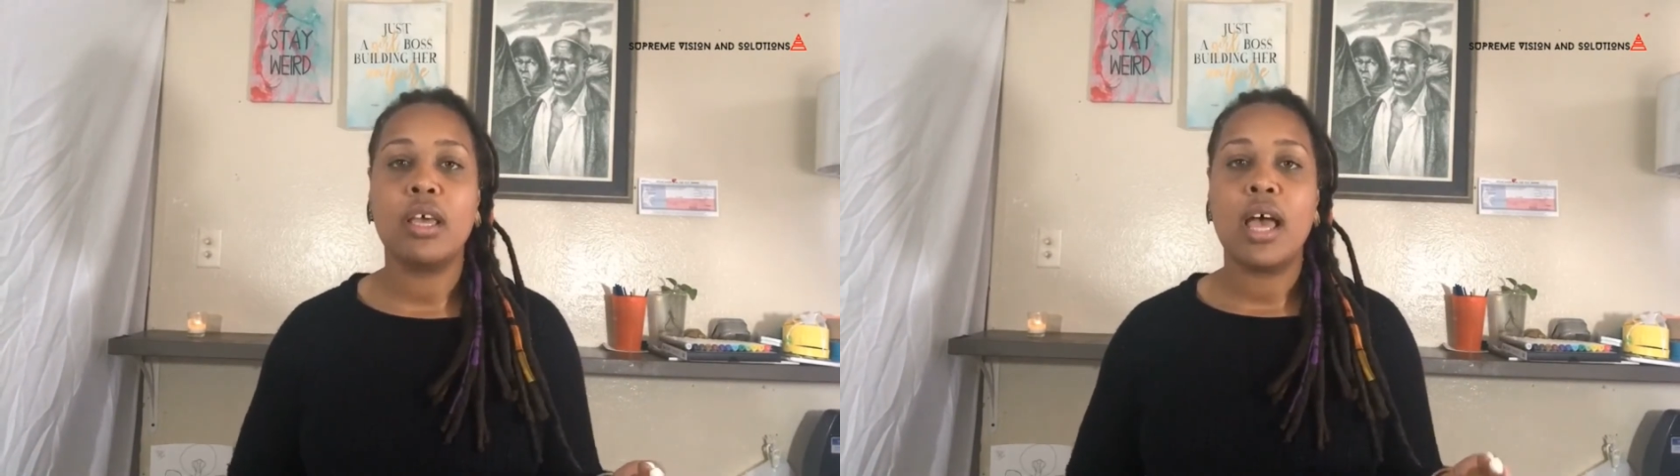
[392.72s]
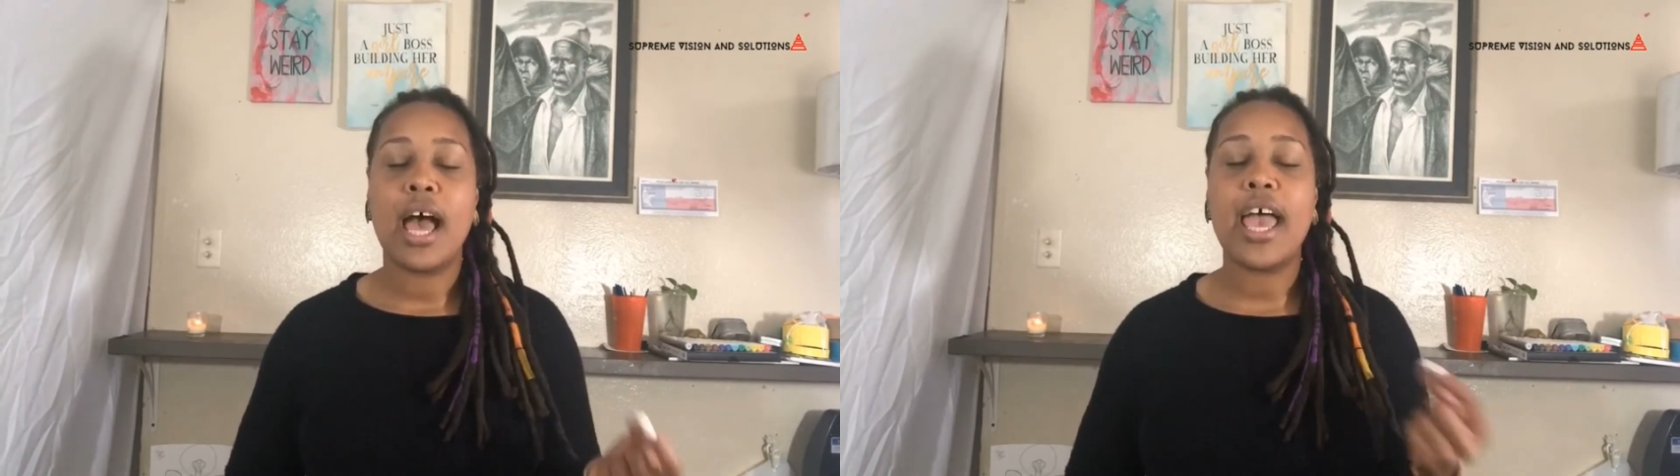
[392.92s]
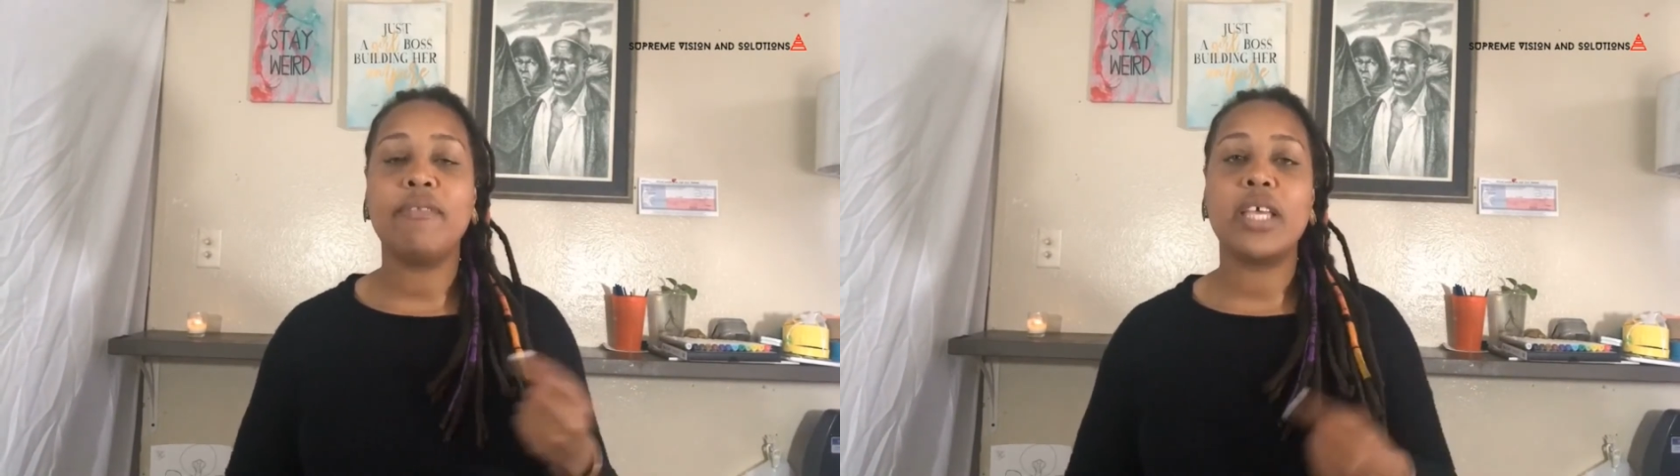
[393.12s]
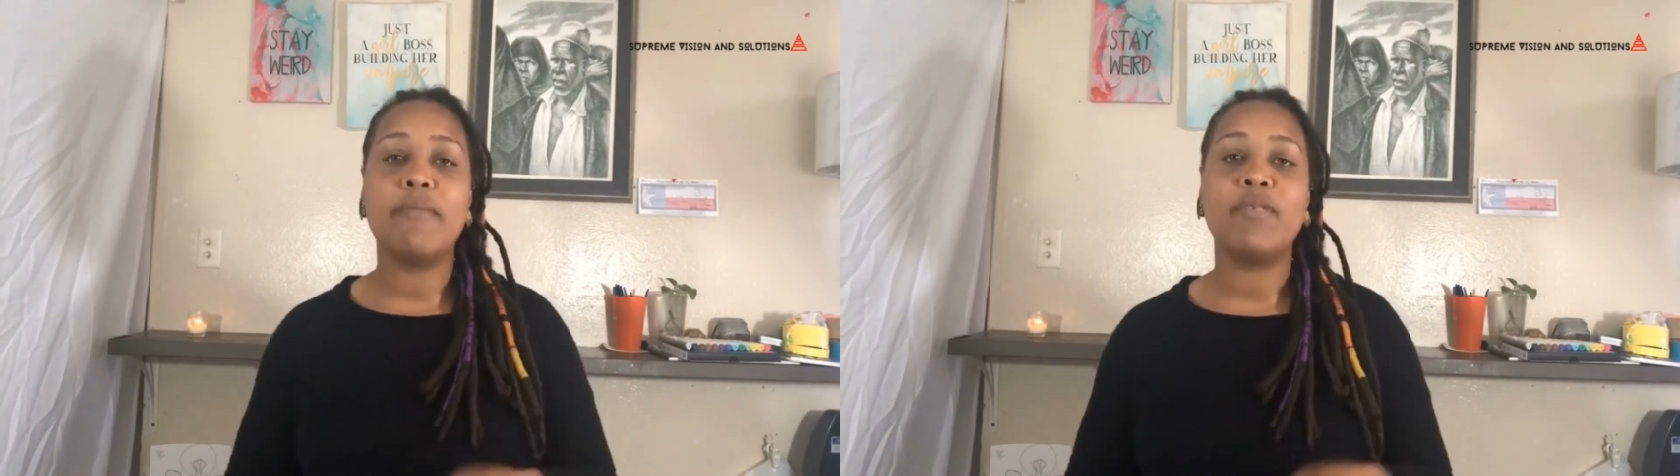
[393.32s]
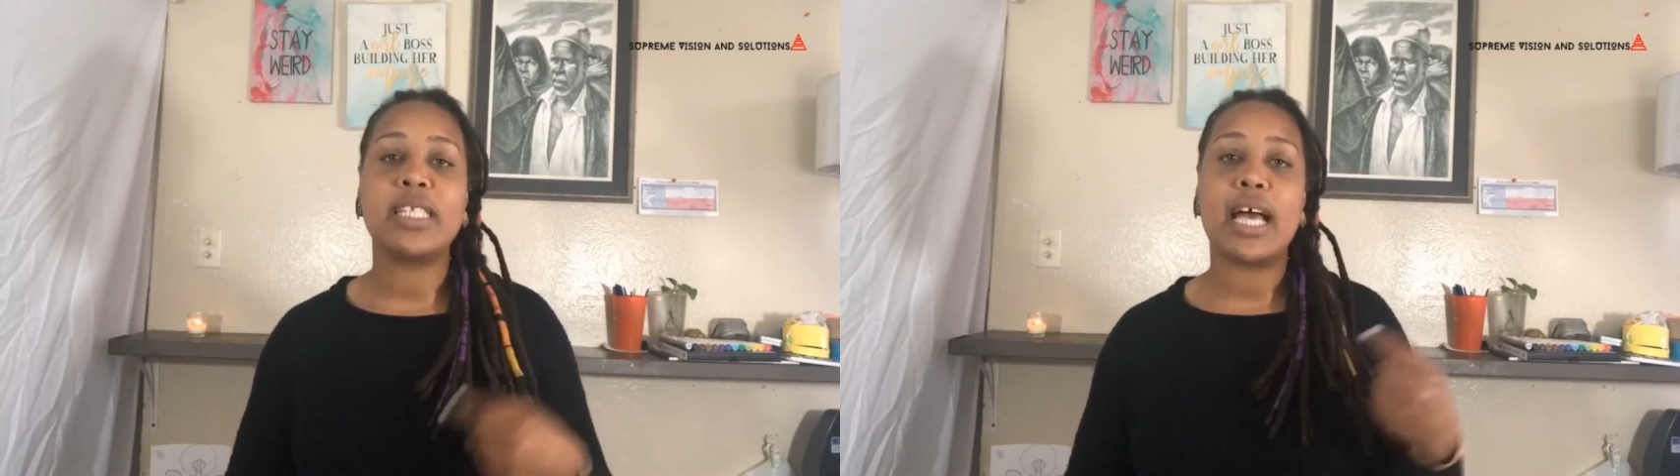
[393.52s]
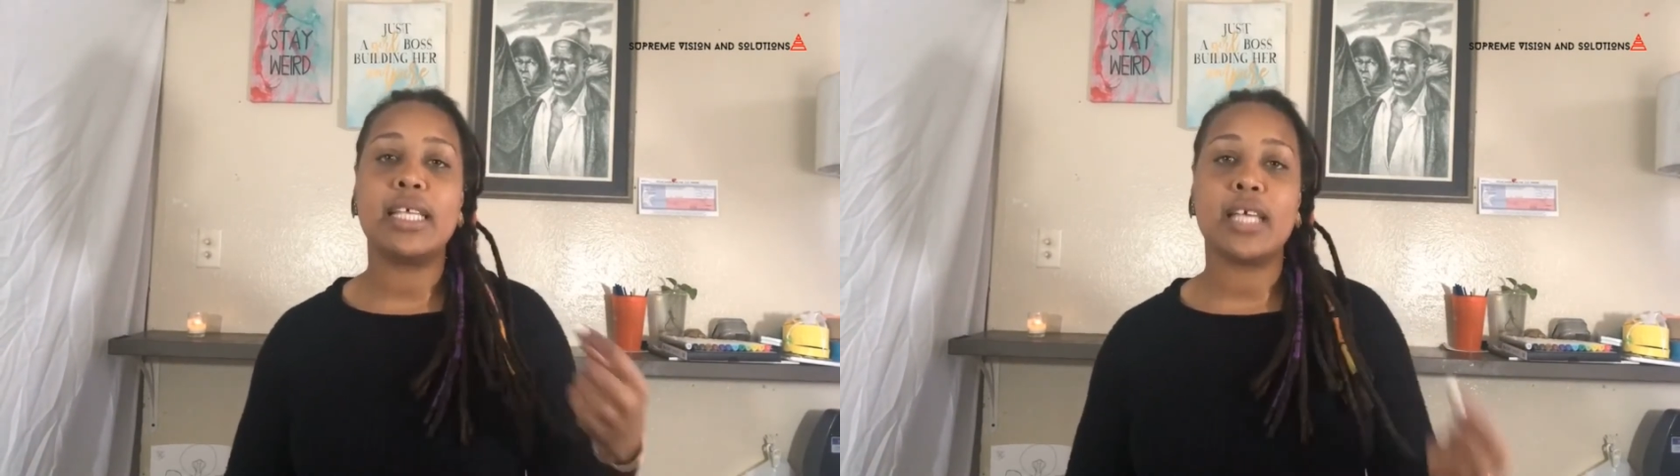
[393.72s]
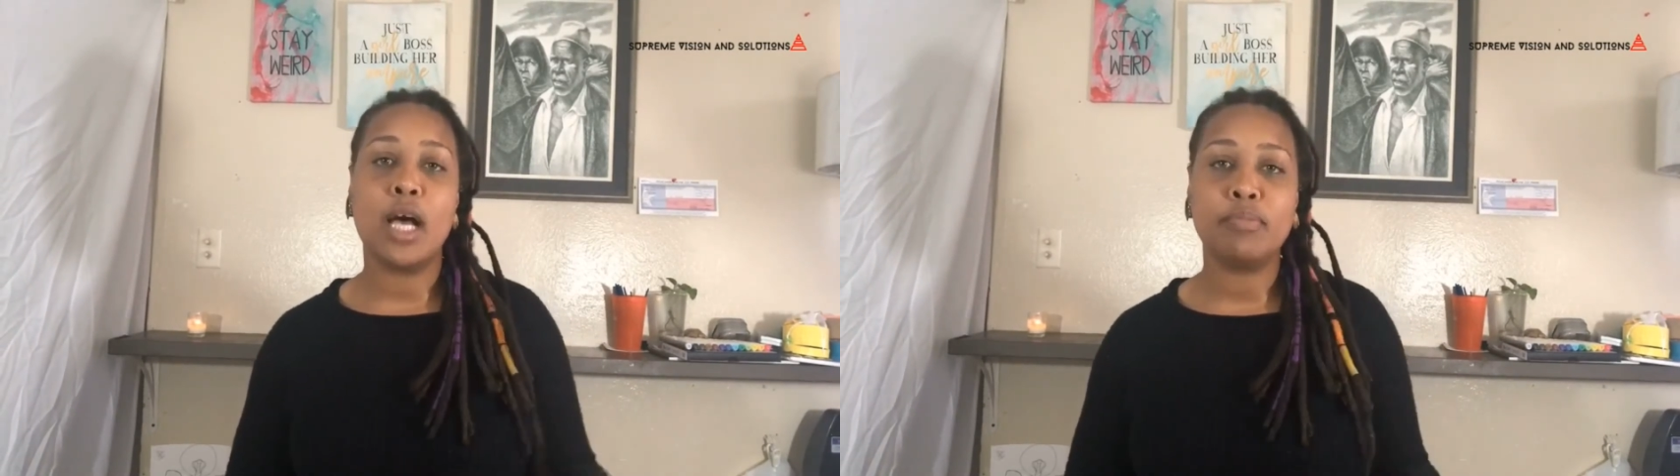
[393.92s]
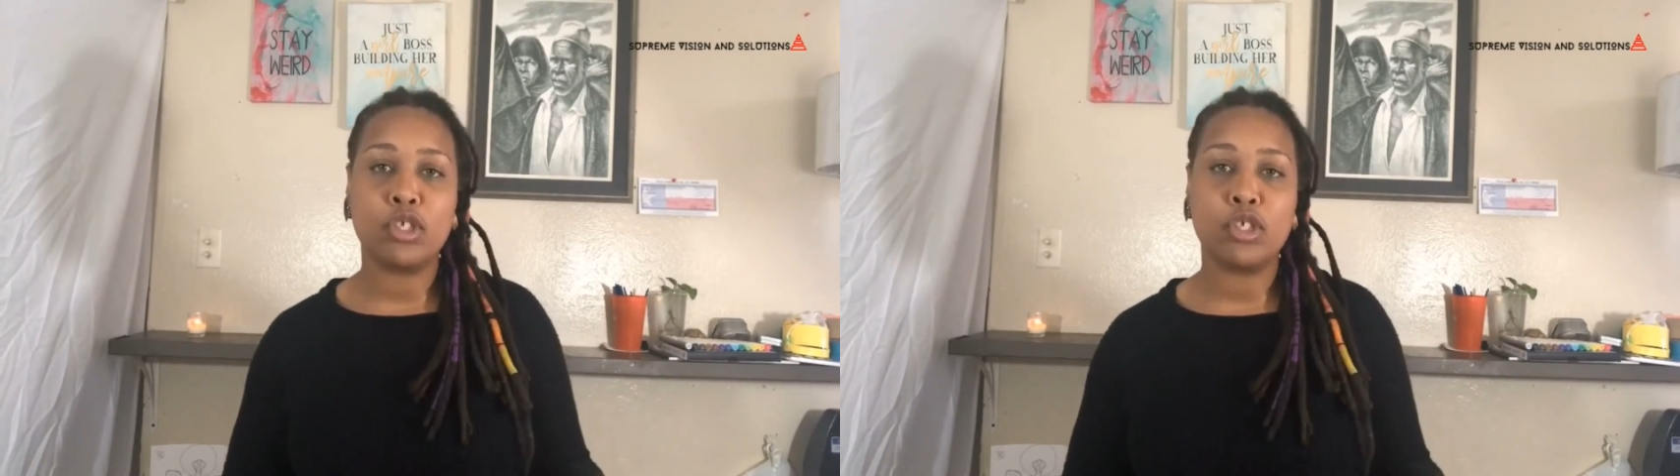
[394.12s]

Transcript: I have to emphasize up